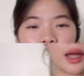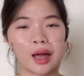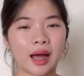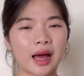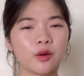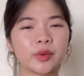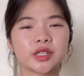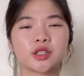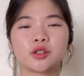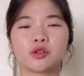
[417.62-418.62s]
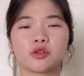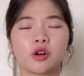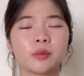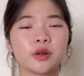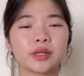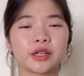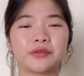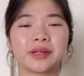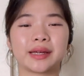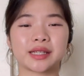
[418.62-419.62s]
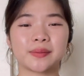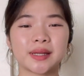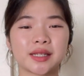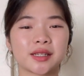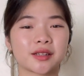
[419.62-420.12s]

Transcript: How much do normal living expenses